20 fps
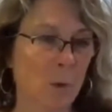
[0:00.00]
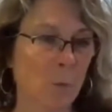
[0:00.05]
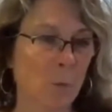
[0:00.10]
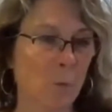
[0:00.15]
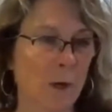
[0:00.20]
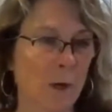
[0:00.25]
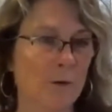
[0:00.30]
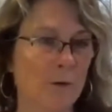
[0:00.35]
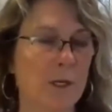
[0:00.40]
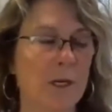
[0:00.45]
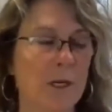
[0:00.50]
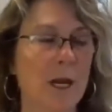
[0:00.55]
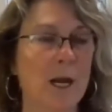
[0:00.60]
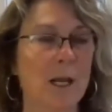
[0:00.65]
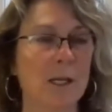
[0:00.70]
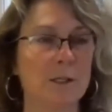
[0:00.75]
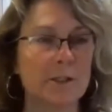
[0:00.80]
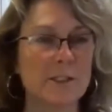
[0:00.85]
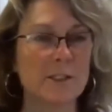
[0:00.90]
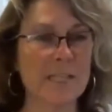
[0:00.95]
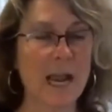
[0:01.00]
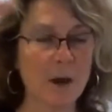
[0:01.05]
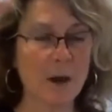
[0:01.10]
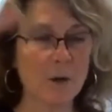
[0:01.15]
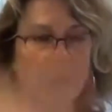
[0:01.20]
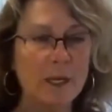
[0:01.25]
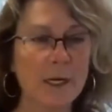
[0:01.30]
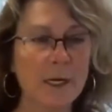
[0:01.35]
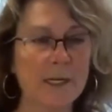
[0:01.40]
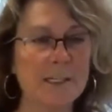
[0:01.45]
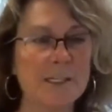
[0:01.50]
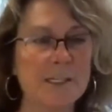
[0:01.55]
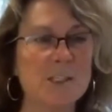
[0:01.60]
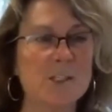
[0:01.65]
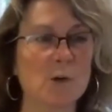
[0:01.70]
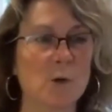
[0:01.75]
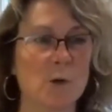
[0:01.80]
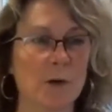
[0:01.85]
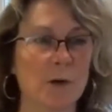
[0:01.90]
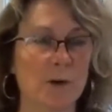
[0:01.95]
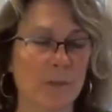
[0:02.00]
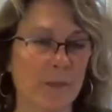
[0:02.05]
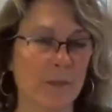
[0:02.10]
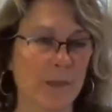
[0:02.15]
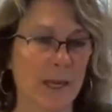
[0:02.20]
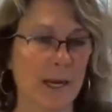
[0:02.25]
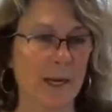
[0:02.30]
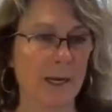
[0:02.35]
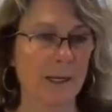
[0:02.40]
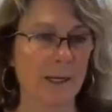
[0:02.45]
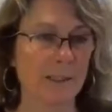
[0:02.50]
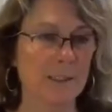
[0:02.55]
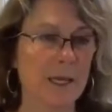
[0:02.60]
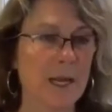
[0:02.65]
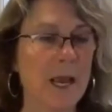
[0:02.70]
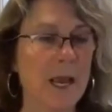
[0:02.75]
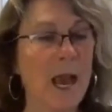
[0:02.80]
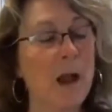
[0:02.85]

What are the colors? How can I sort things?